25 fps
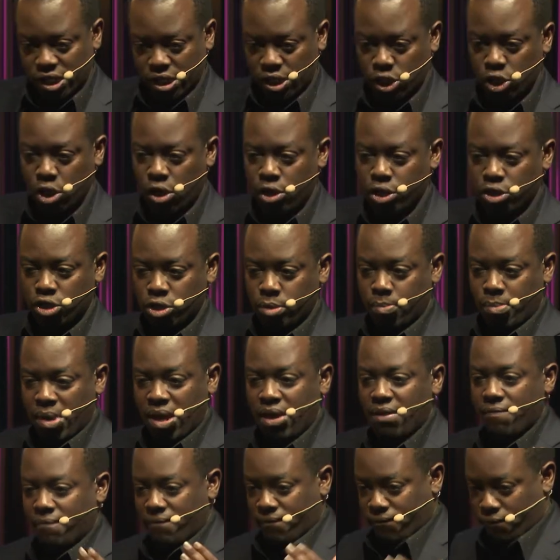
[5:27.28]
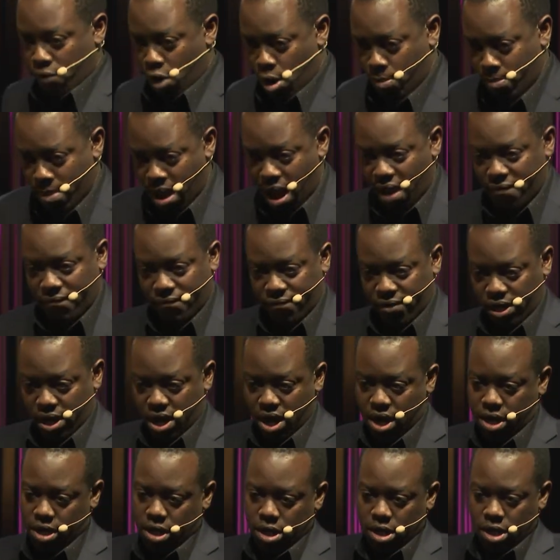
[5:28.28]
is going to be from
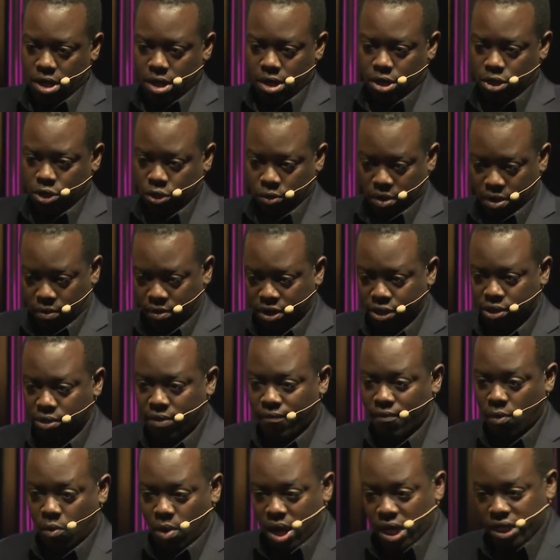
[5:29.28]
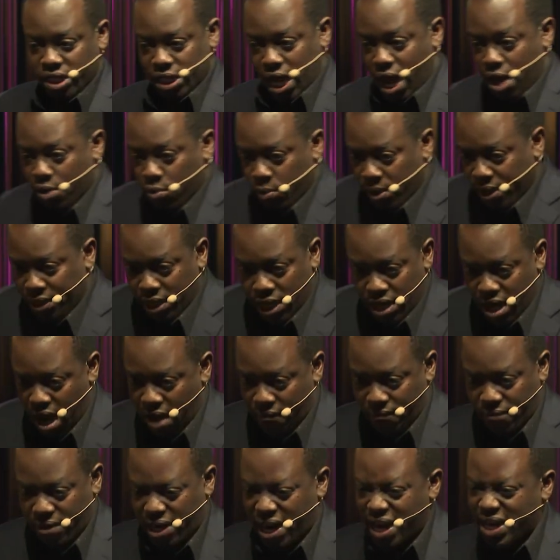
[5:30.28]
Africa to the rest of the world and within
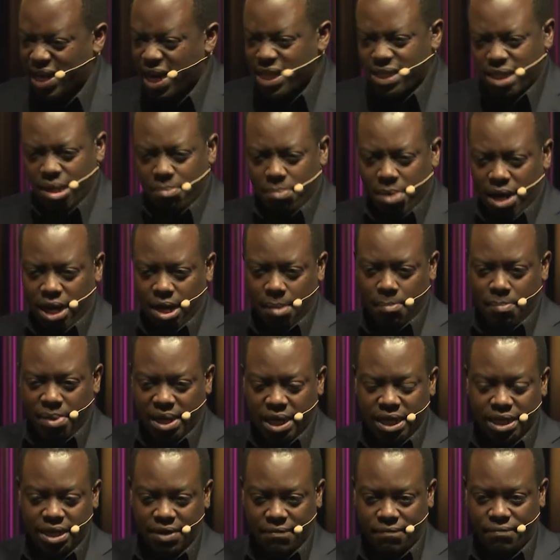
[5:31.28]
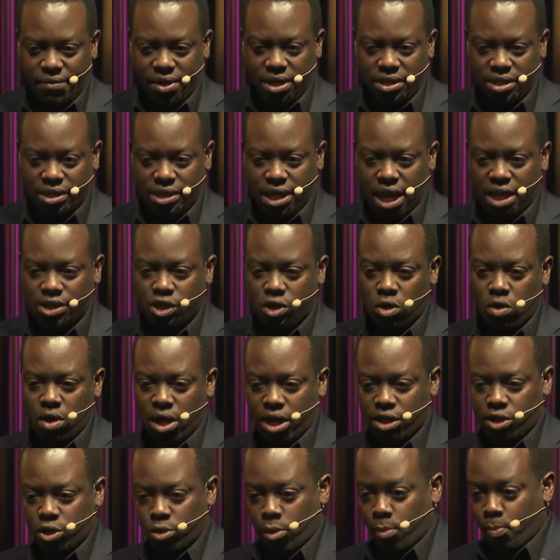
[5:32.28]
Africa. It doesn't make a big difference as long
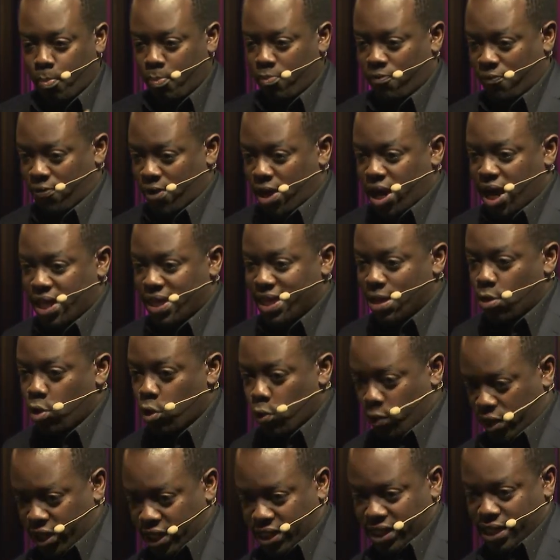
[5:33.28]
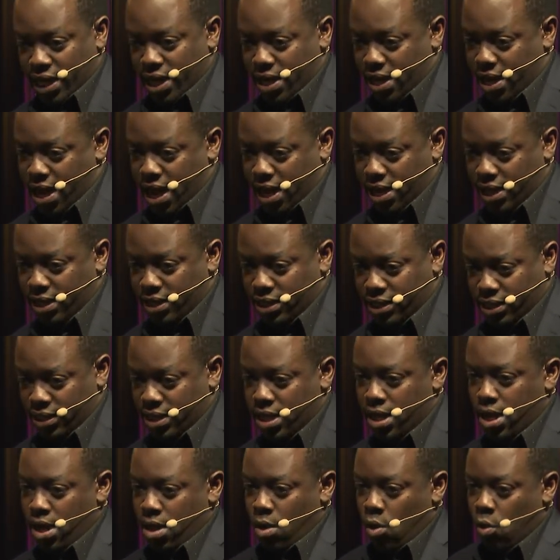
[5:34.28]
as you figure who the sender is.
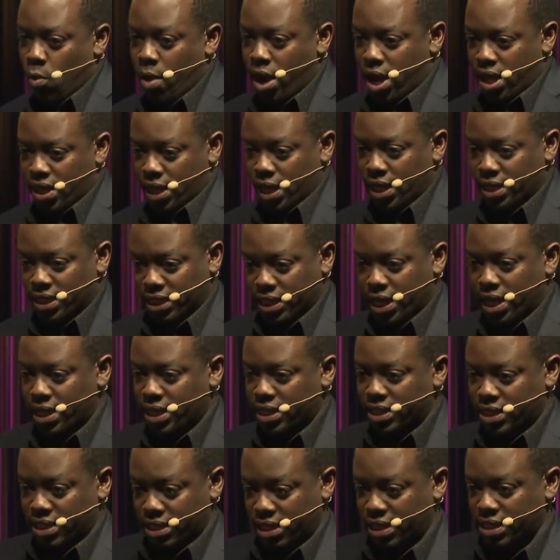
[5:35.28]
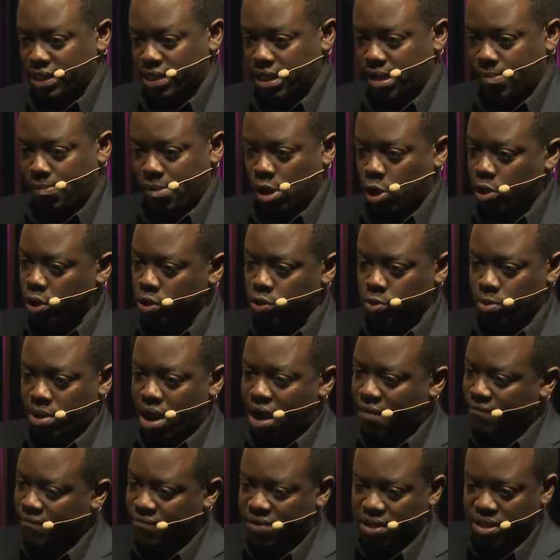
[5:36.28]
Where they send is easy because we
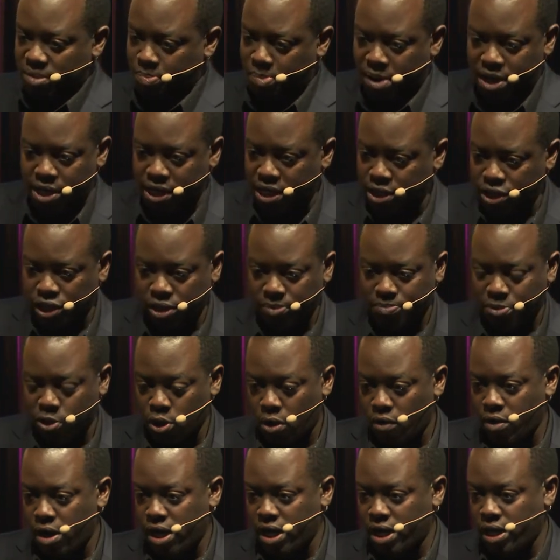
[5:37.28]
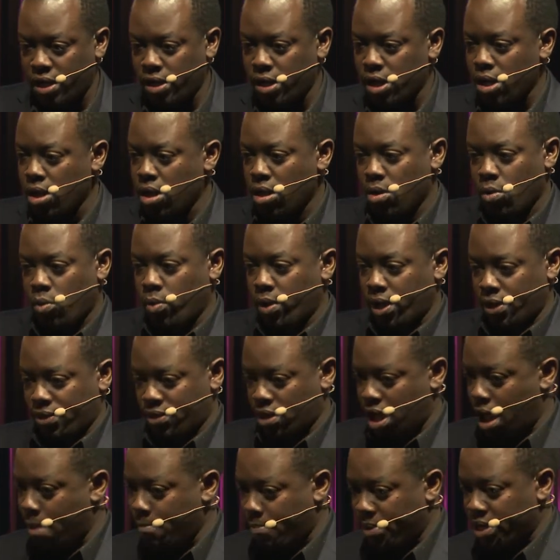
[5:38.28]
have these partnerships already with
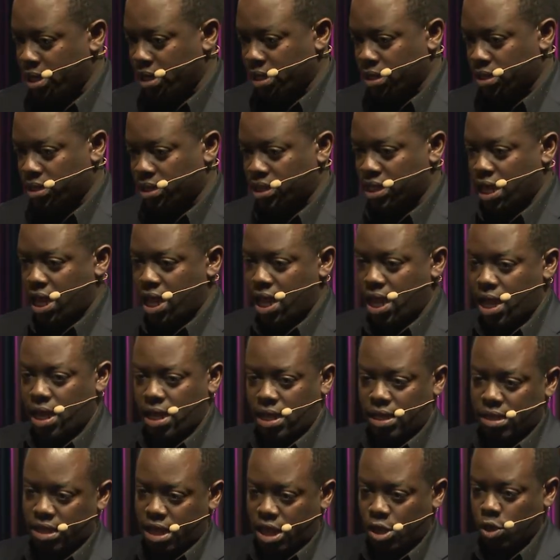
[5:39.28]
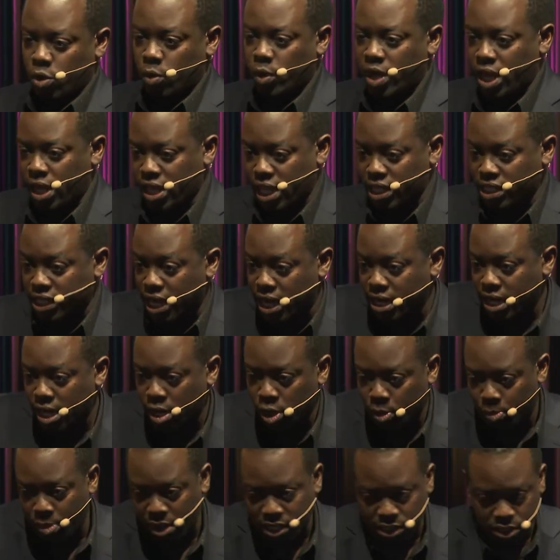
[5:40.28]
companies, say, in the UK that can
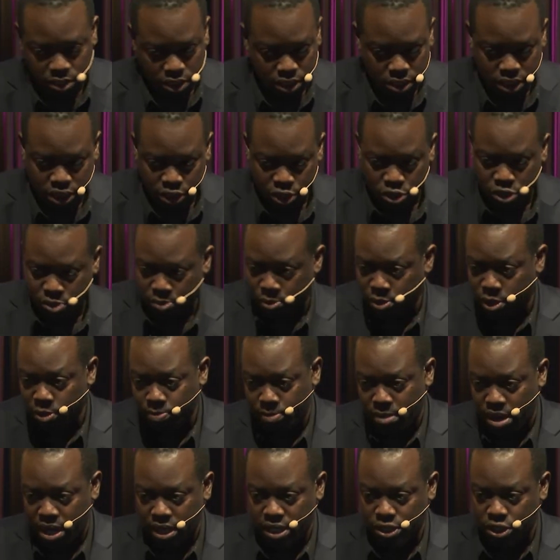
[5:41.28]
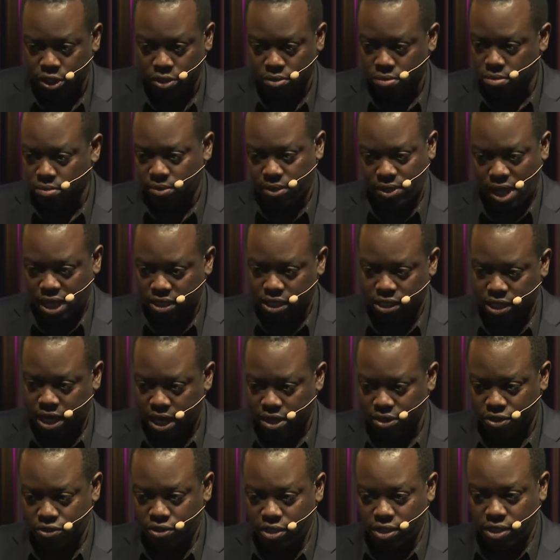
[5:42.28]
help us distribute money to 30
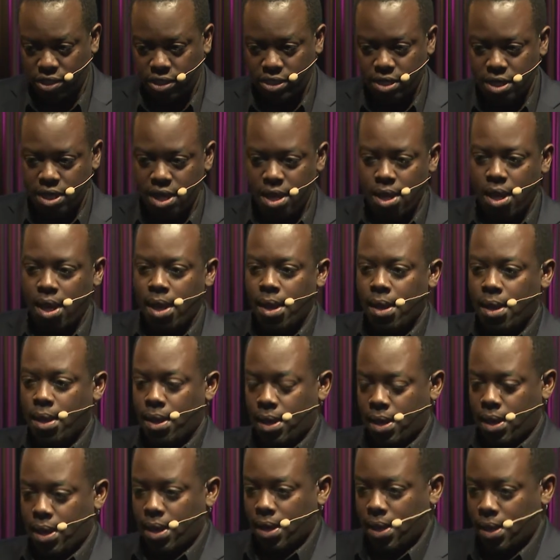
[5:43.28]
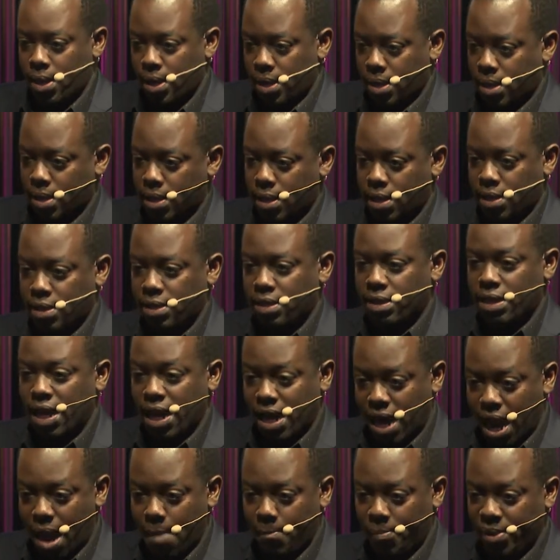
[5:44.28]
countries. But the company, technically? The
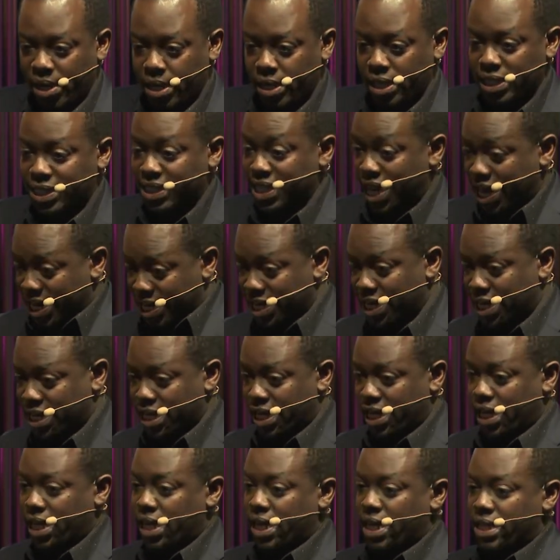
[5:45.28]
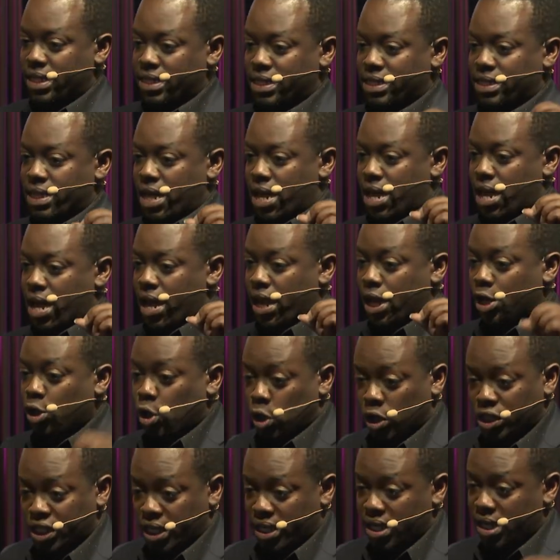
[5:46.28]
company, technically, is
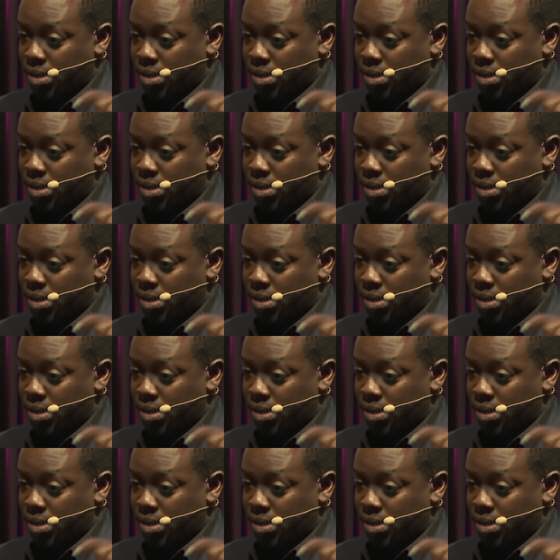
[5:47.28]
headquartered